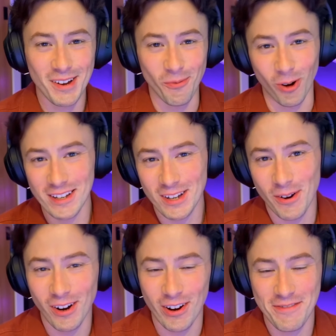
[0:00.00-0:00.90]
What is going
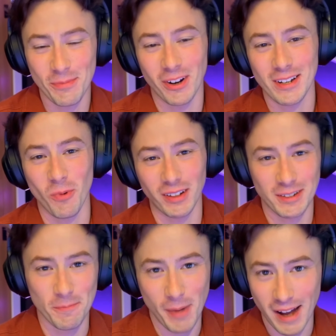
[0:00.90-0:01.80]
on, everybody? Welcome
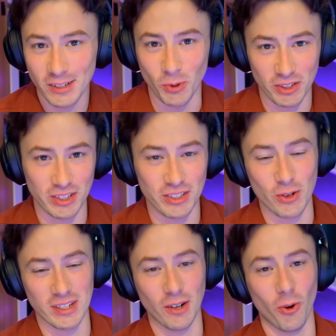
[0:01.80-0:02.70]
back to Oscar's
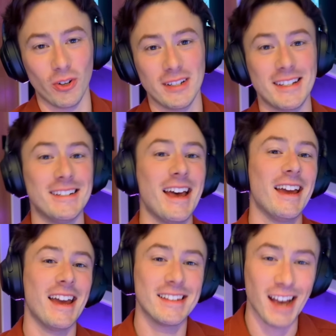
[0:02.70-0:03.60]
Cozy Corner. Today
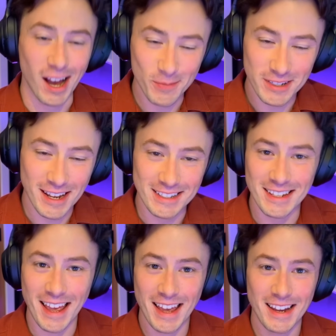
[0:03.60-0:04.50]
is update
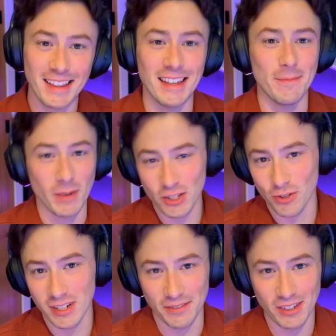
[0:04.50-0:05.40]
day. The
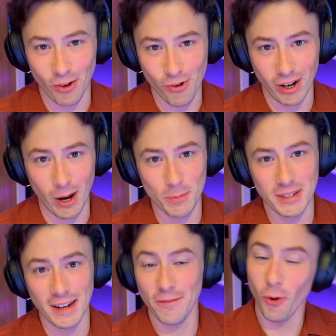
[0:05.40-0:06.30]
Mysteries of Skull Rock
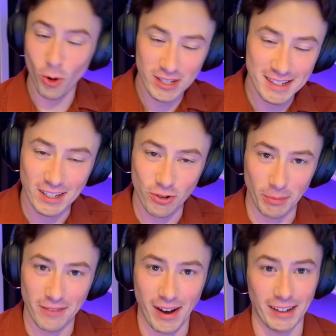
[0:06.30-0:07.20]
update for Disney
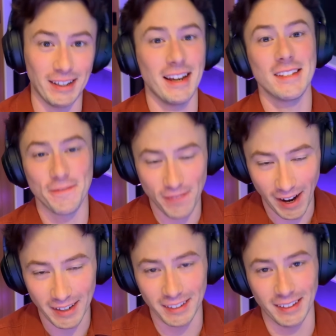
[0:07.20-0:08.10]
Dreamlight Valley is
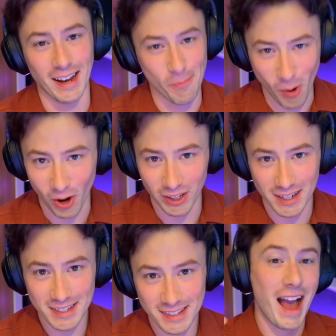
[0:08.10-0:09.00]
finally upon
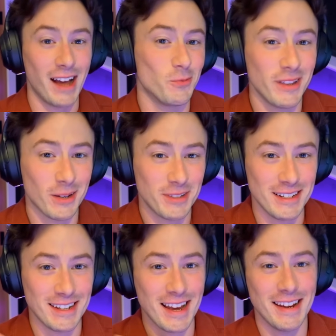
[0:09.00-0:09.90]
us. And with update
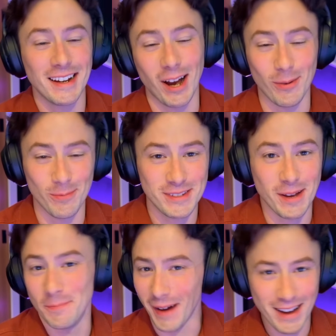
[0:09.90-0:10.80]
day comes
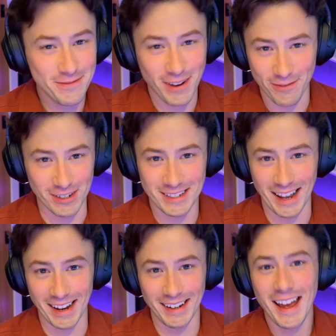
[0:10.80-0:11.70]
my favorite
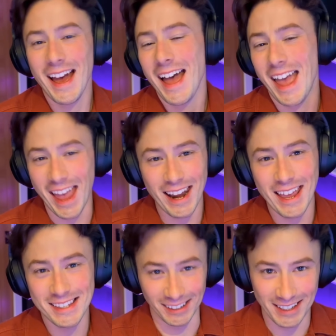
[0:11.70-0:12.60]
day. It
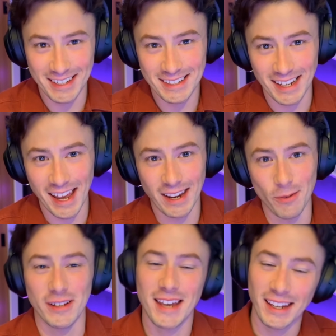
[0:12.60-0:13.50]
is leaks day.
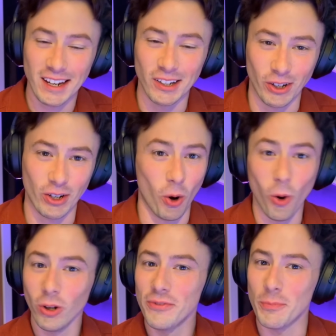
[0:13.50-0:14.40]
We're taking a look at
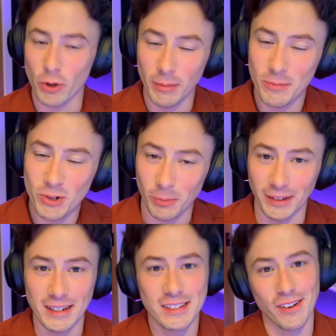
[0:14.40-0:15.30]
all of the premium shop
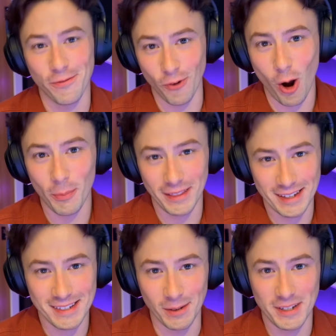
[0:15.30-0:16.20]
leaks from this
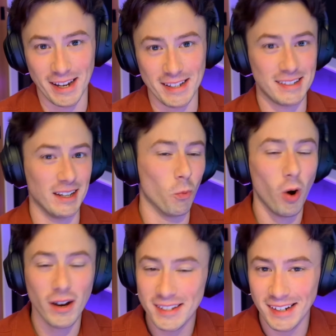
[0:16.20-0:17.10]
update, seeing what
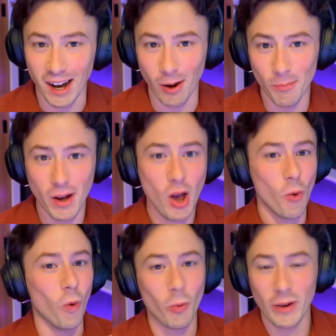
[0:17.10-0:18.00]
is to come,
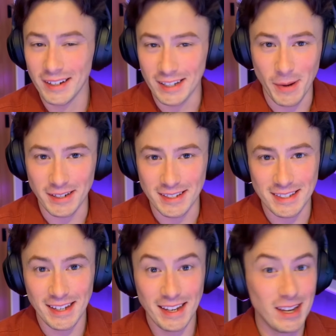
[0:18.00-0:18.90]
what we can expect to
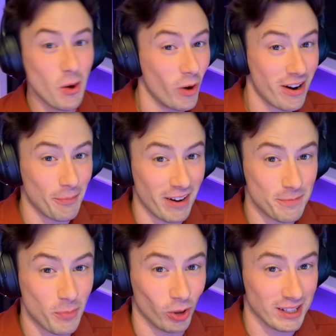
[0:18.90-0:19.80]
see, where it might have
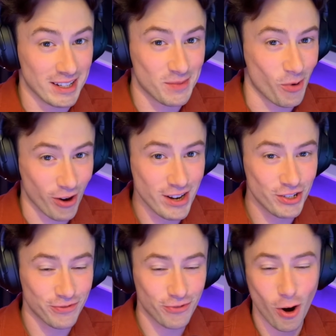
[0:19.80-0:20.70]
pulled inspiration
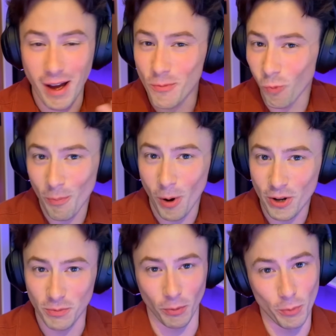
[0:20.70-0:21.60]
from, and what
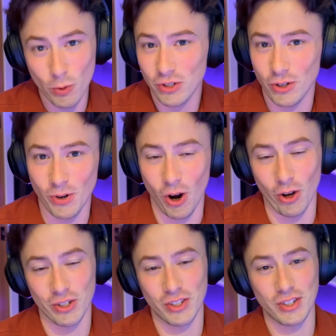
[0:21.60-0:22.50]
possible Moonstone
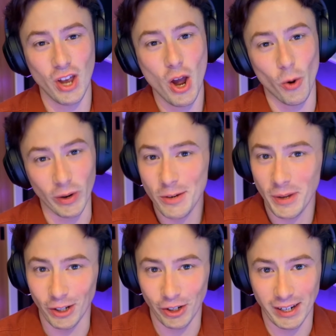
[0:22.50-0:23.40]
costs we could be
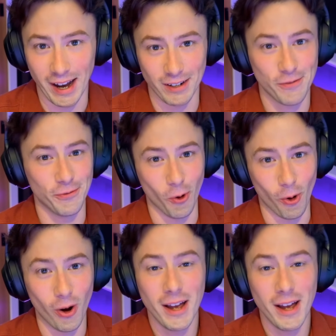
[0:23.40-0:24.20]
looking at for